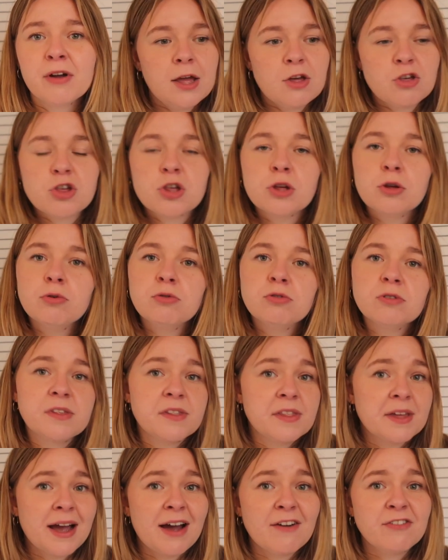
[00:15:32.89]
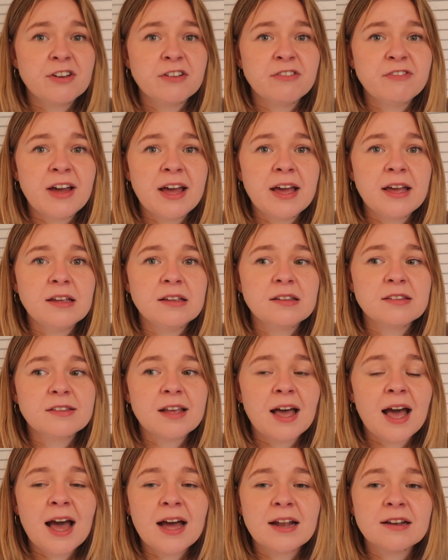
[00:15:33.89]
issues that they have to face,
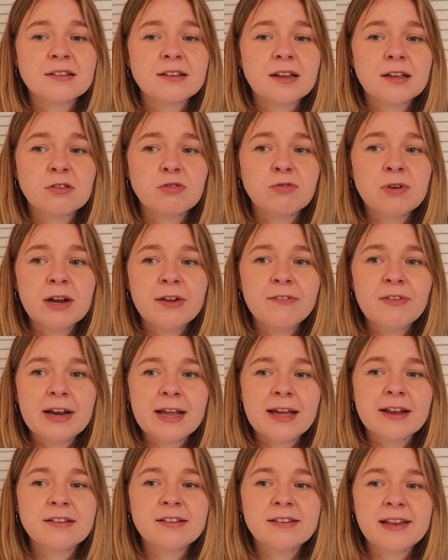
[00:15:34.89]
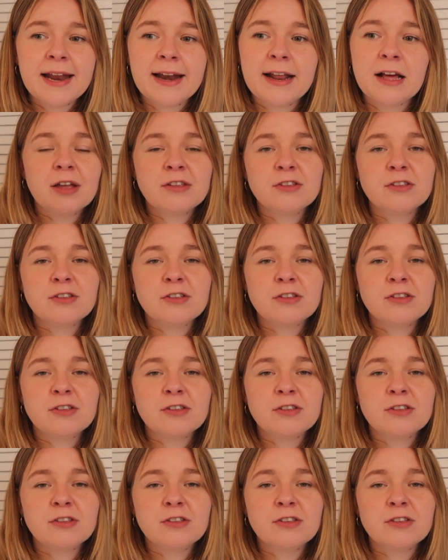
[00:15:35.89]
and it's really entertaining.